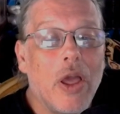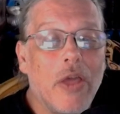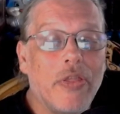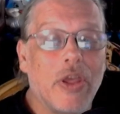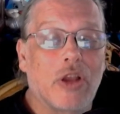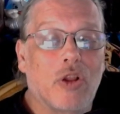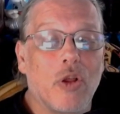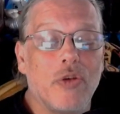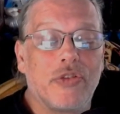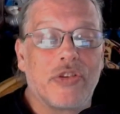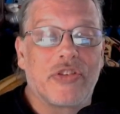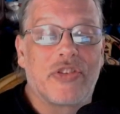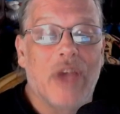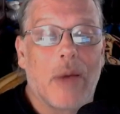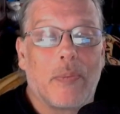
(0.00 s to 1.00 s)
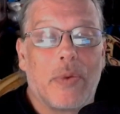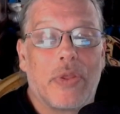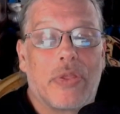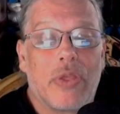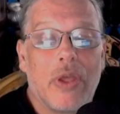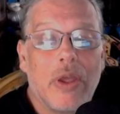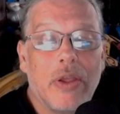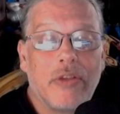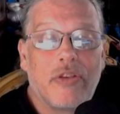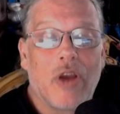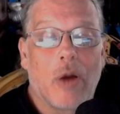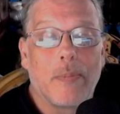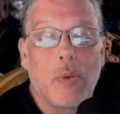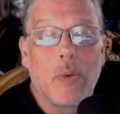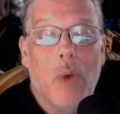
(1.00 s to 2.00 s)
They closed the set with
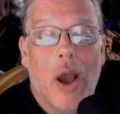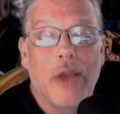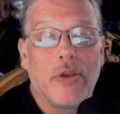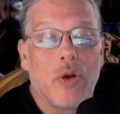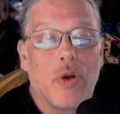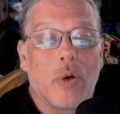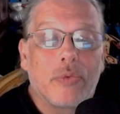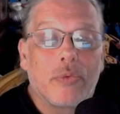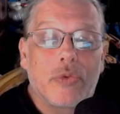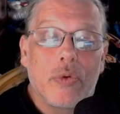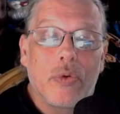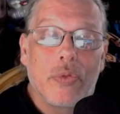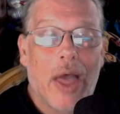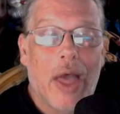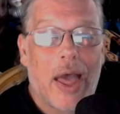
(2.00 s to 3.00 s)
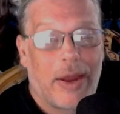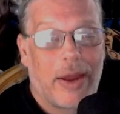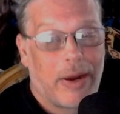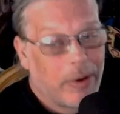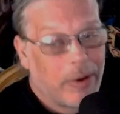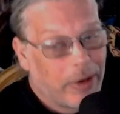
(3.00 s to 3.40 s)
Tell Me Why You Don't Do That,